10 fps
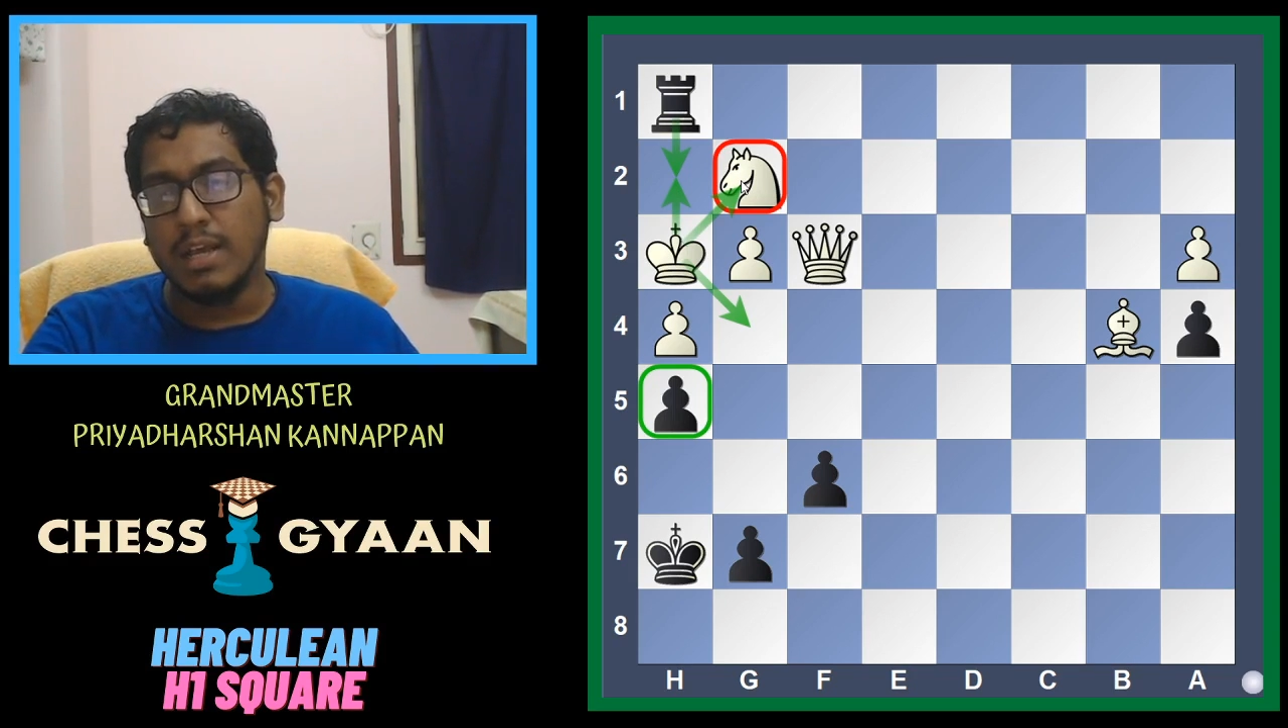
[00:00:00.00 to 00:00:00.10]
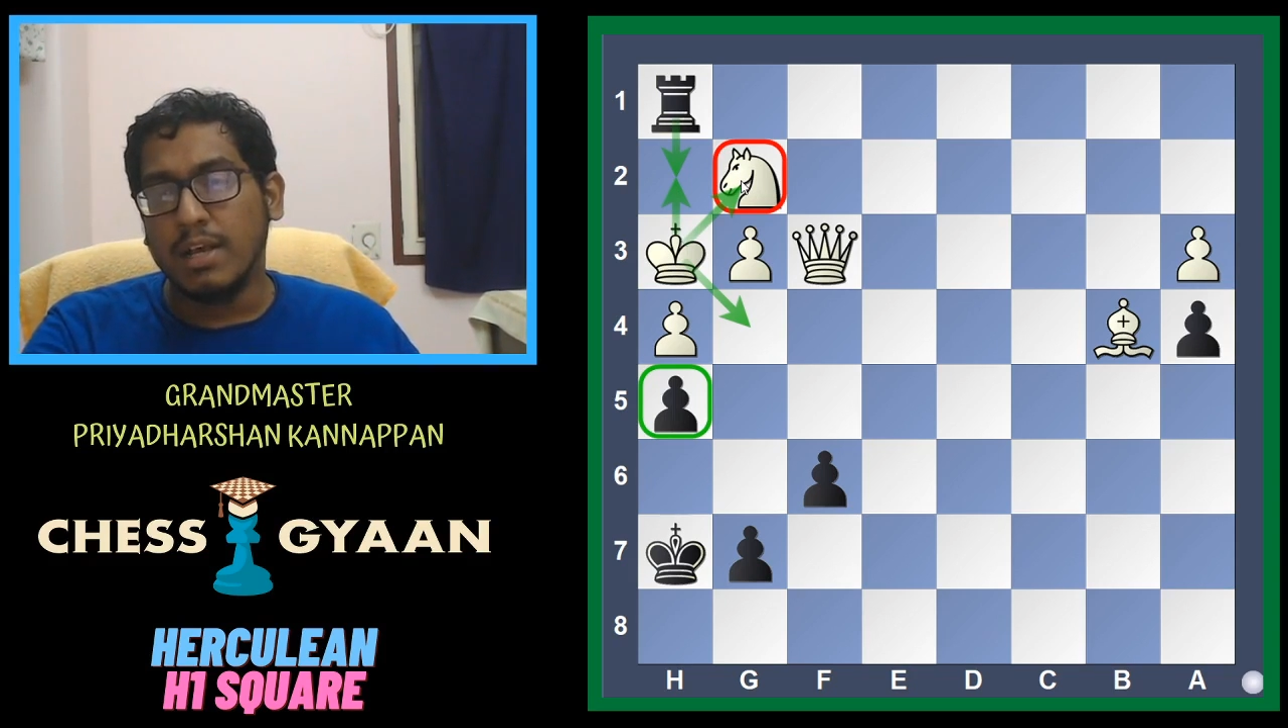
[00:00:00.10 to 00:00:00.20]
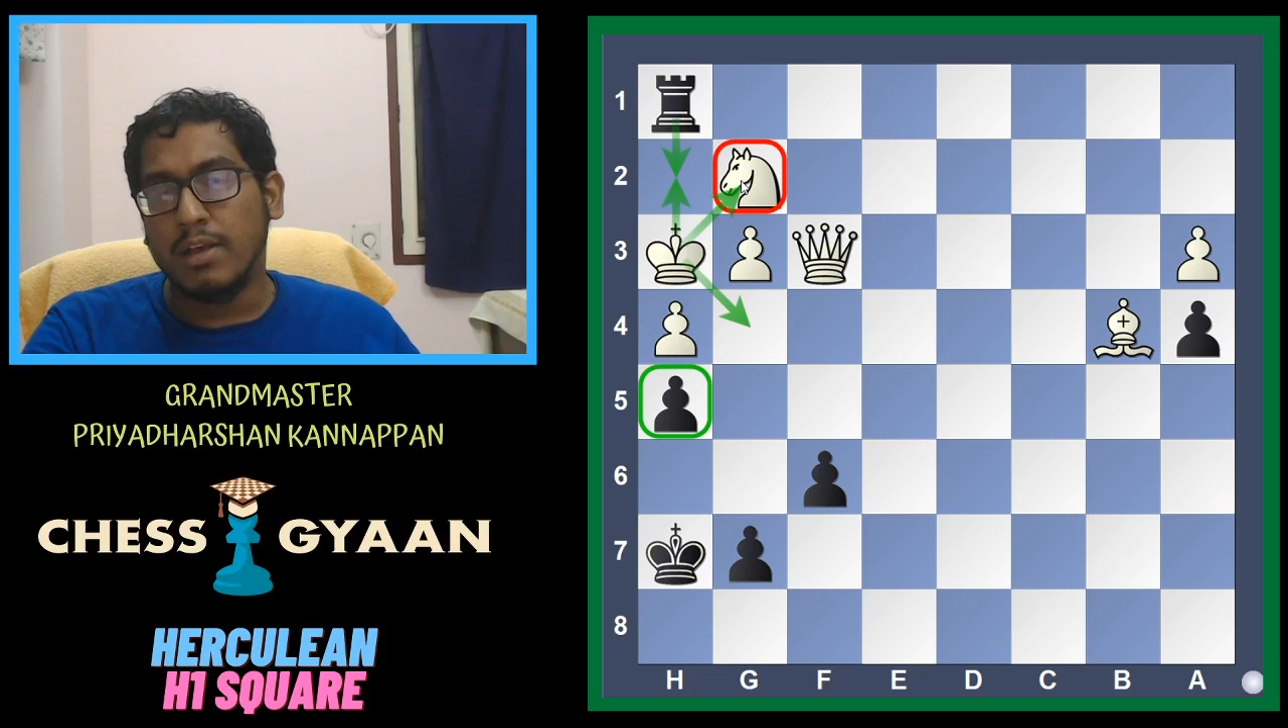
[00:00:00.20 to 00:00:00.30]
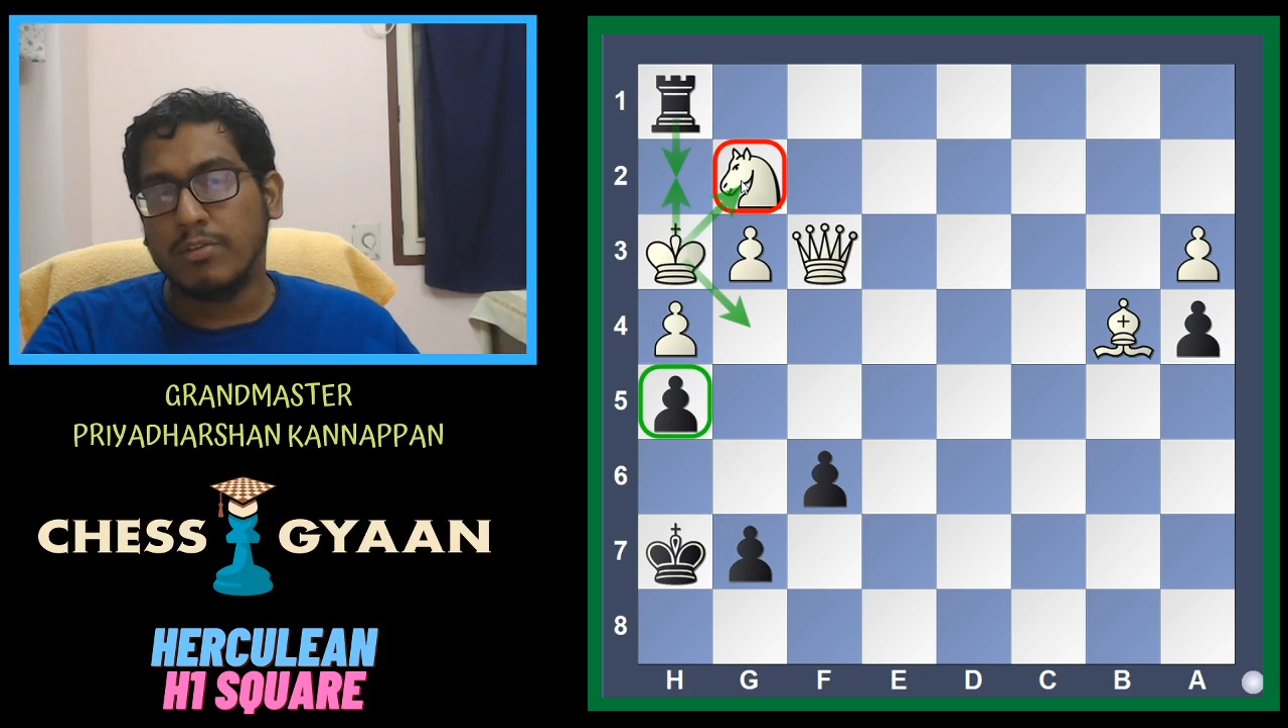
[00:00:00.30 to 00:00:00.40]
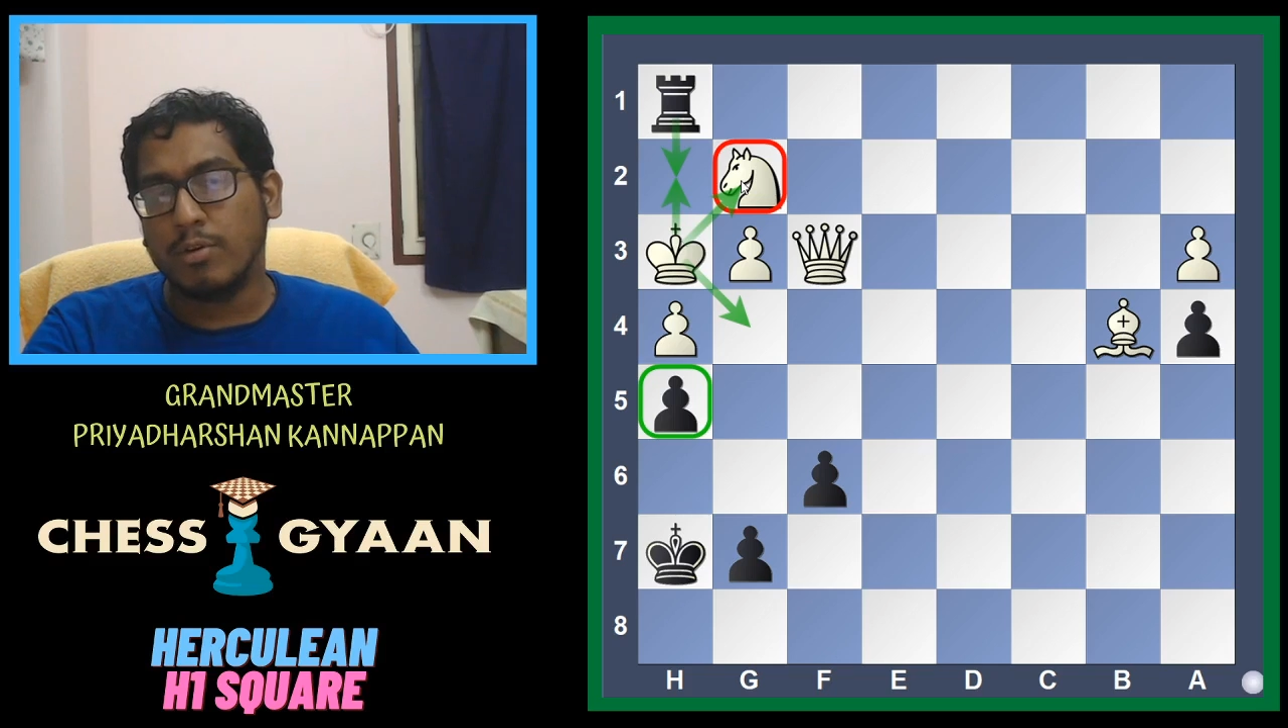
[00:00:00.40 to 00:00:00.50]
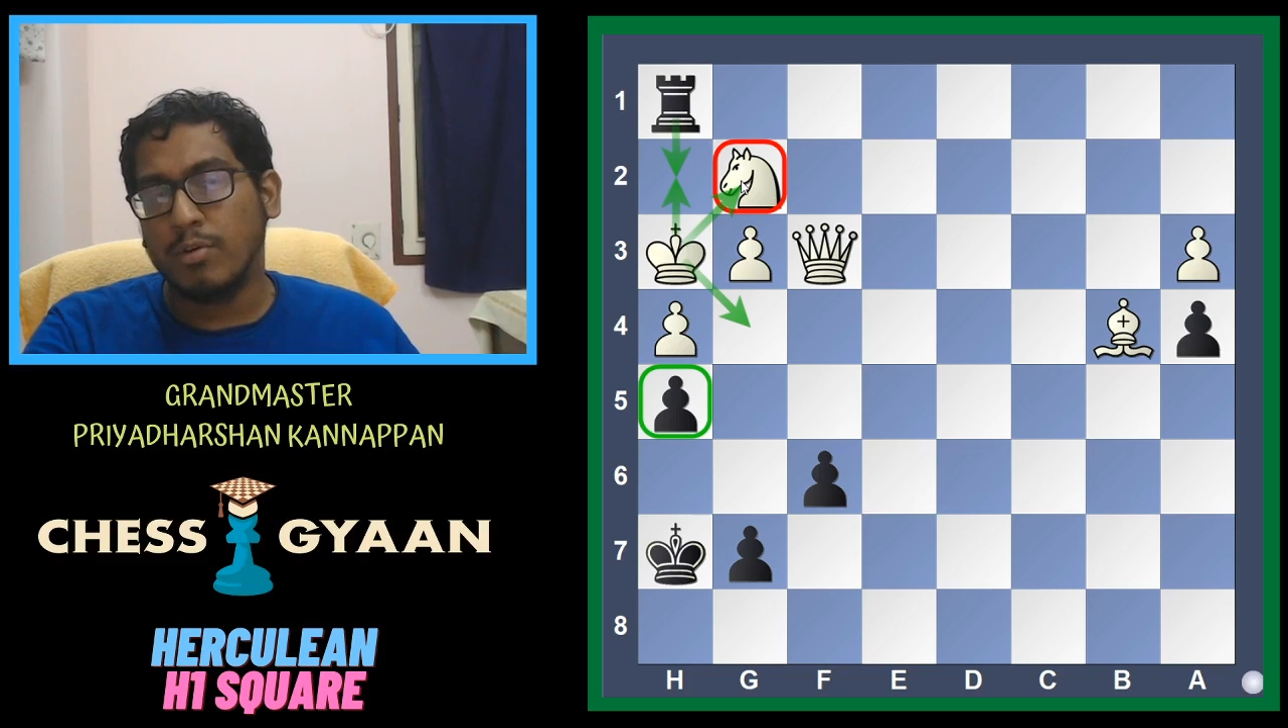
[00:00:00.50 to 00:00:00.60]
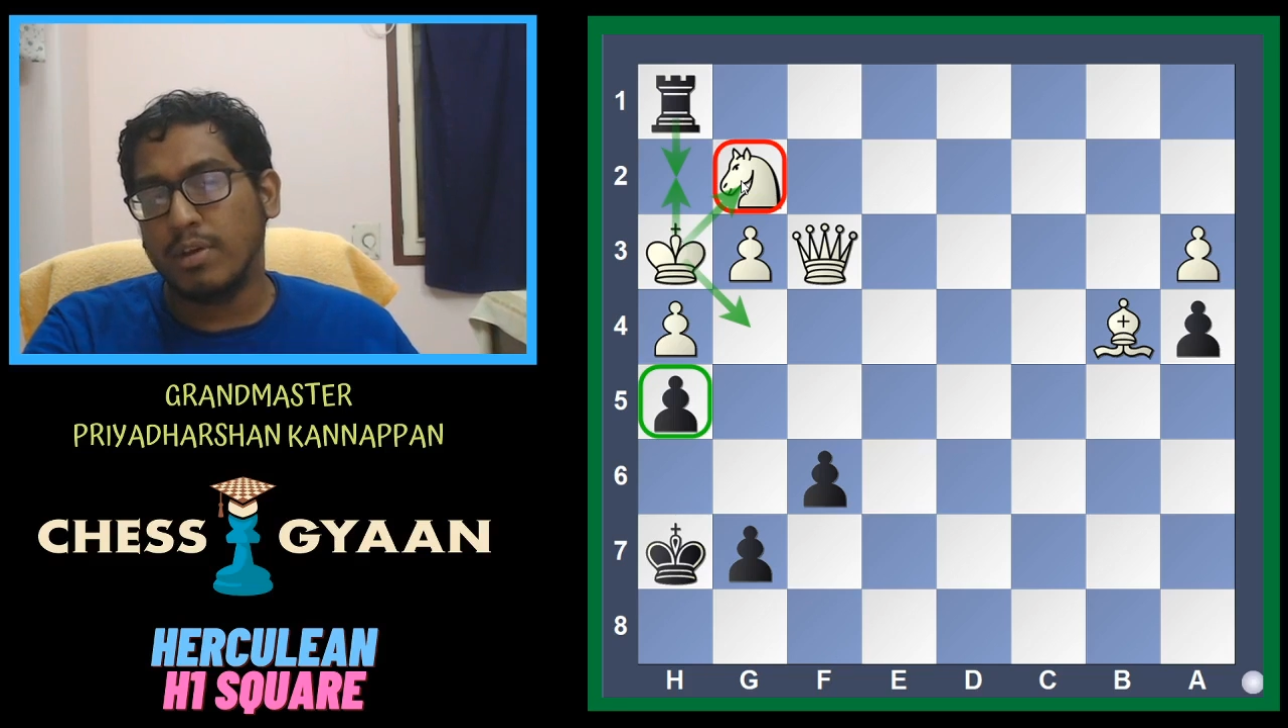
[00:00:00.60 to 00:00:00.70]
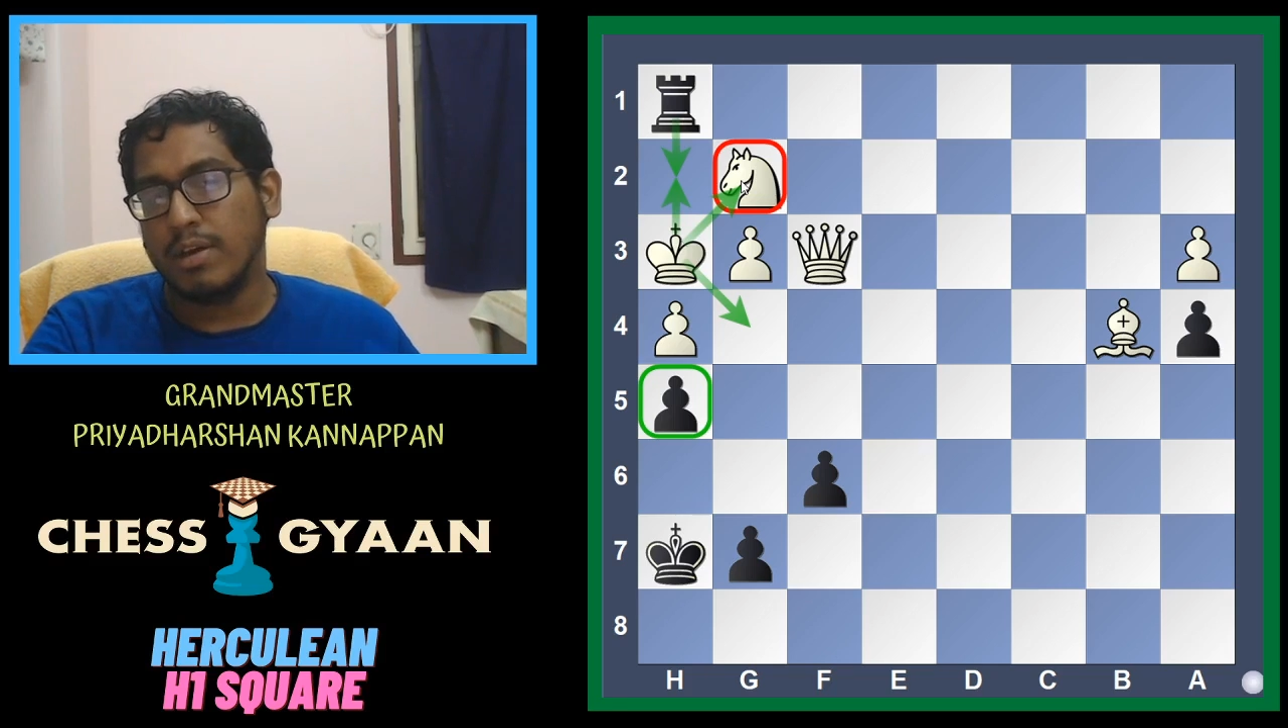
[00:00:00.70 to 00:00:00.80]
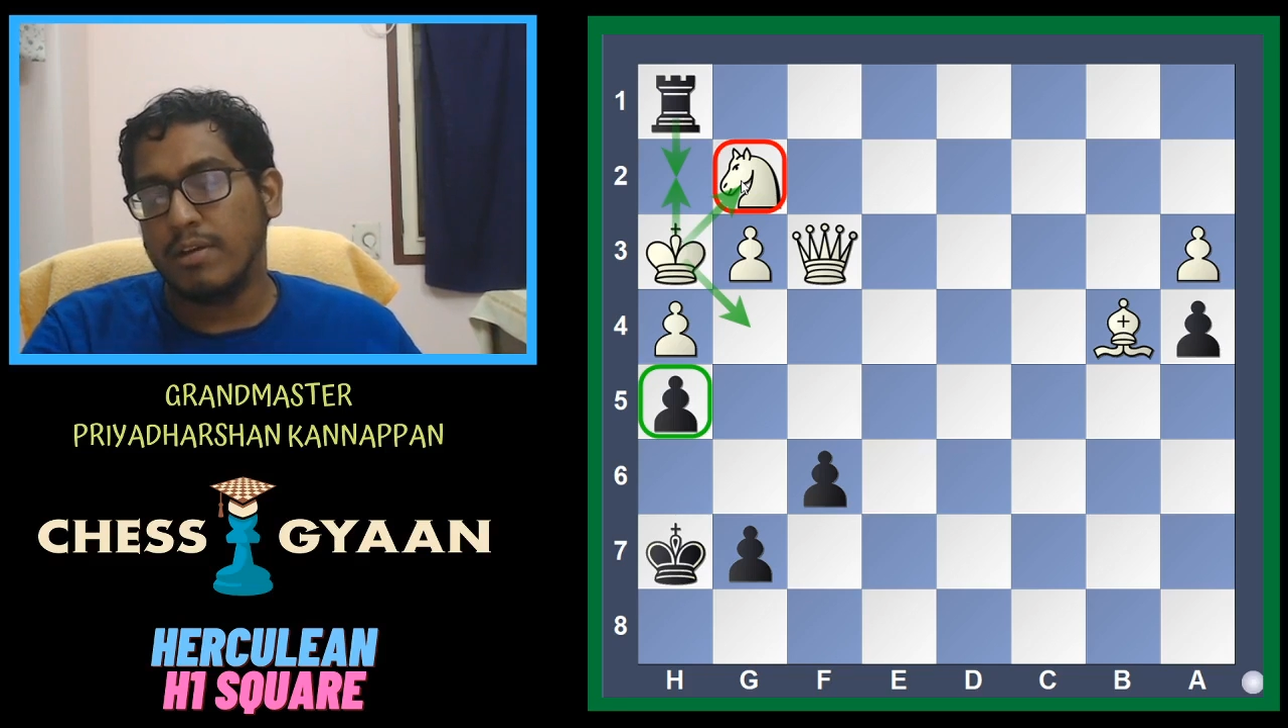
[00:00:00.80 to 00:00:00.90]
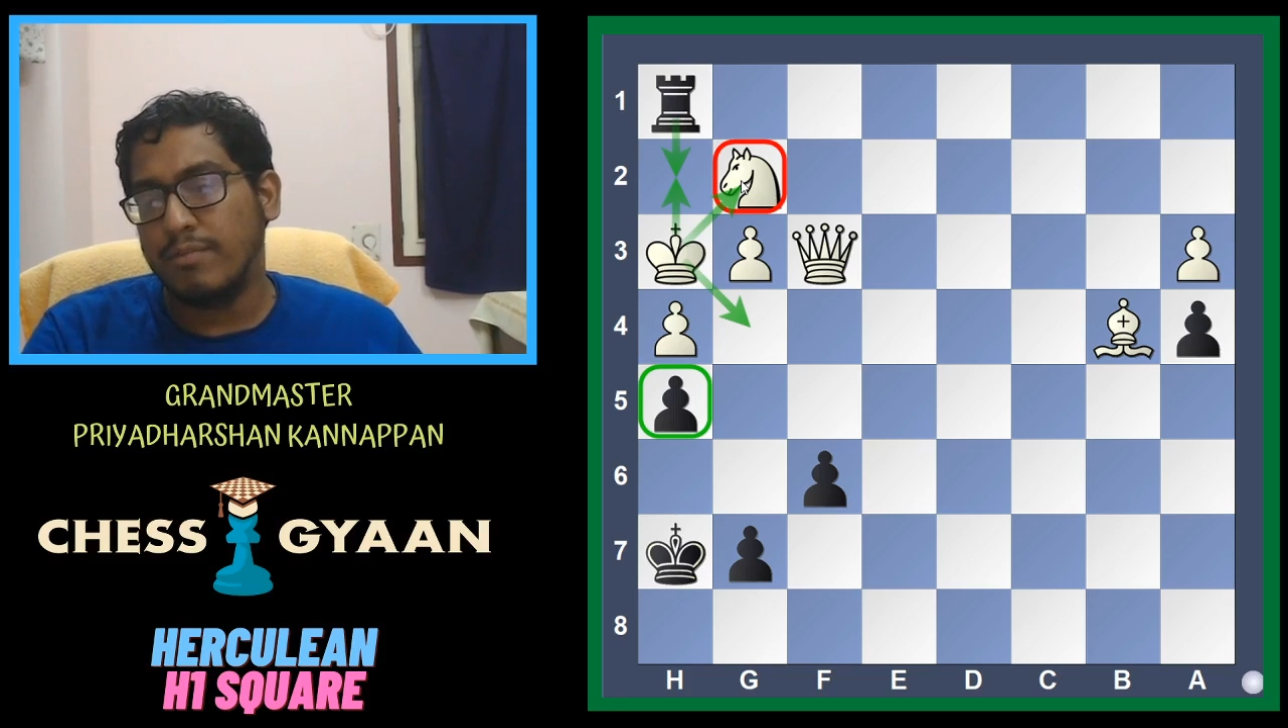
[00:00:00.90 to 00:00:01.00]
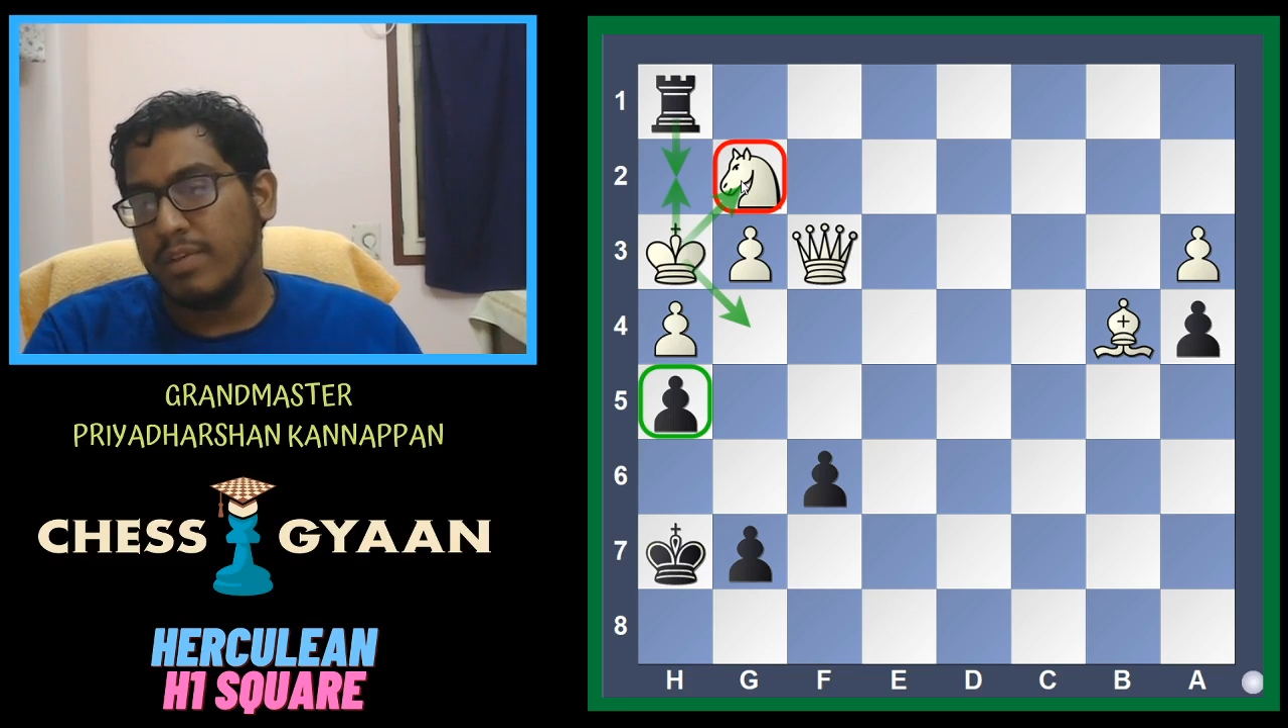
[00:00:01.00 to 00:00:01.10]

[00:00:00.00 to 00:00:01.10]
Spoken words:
So